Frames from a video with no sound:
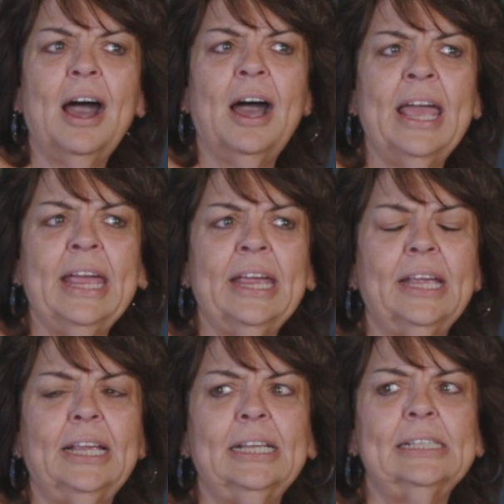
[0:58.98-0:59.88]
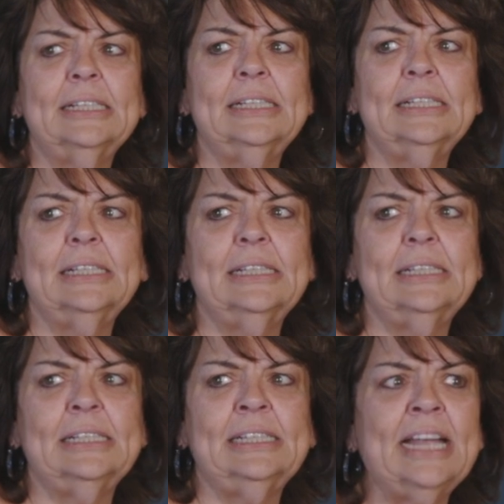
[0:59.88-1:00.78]
I
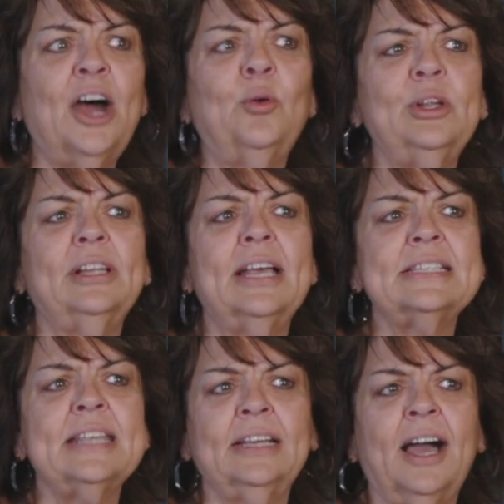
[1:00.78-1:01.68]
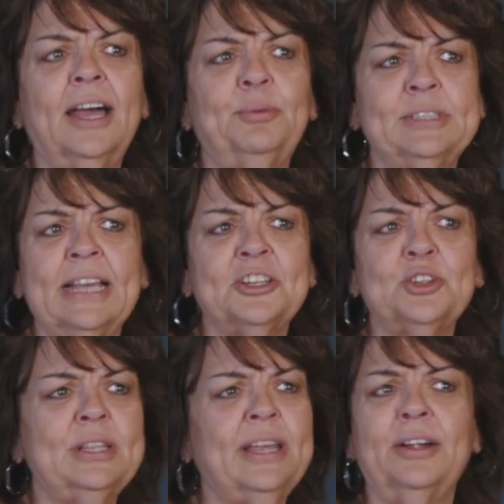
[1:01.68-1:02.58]
now realize that God was
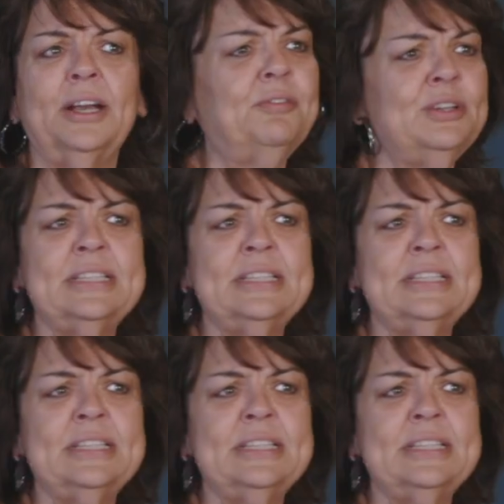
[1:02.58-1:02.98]
actually there every